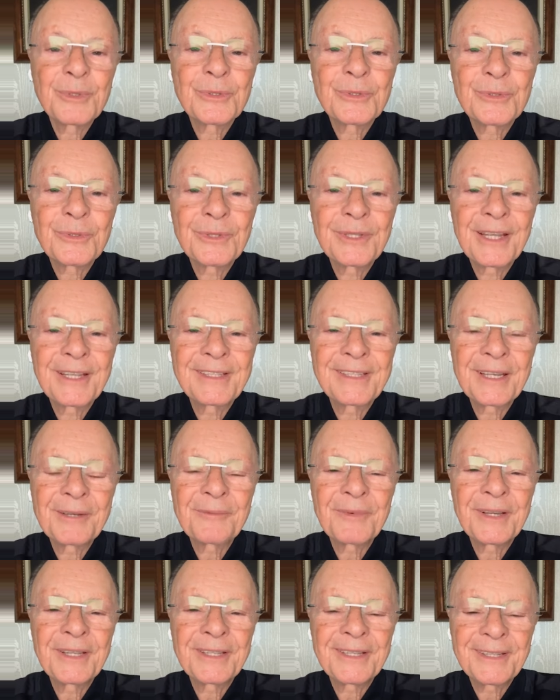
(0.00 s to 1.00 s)
God bless you,
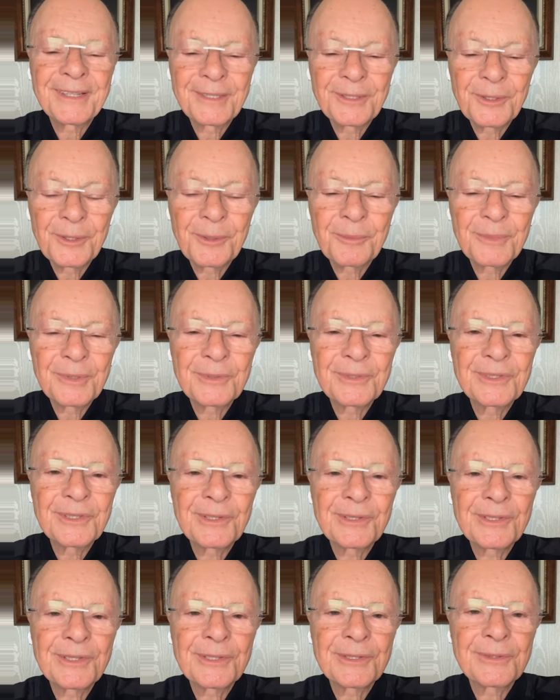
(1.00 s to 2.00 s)
and I'll see you tomorrow in
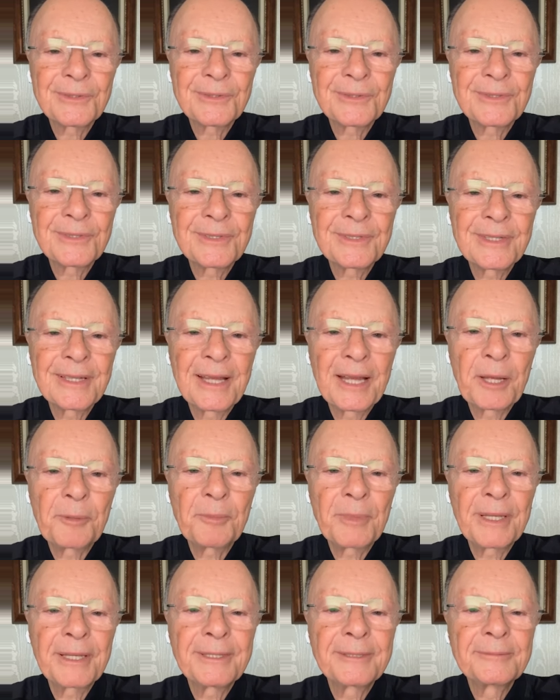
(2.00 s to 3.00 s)
Jesus' name.
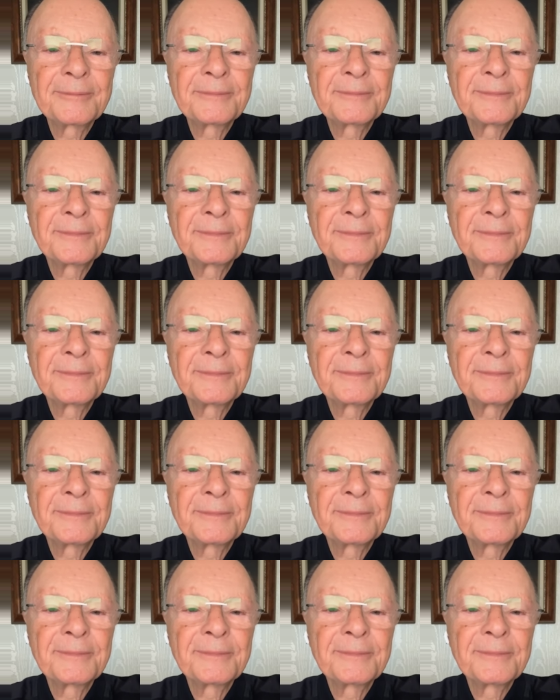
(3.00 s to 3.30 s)
Amen.